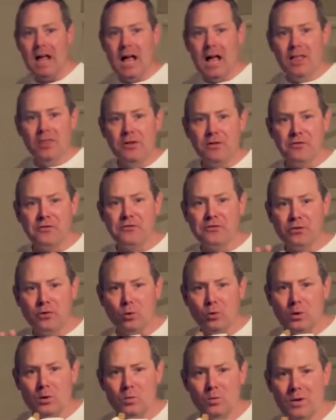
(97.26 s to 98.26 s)
the
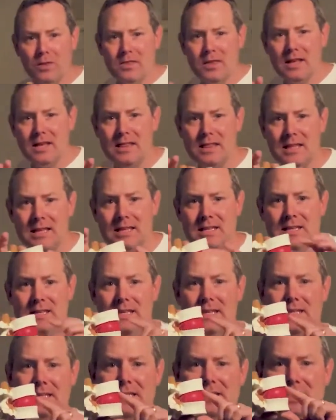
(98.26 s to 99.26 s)
fluid within the
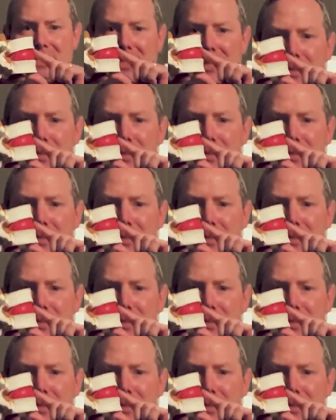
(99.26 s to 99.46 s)
disc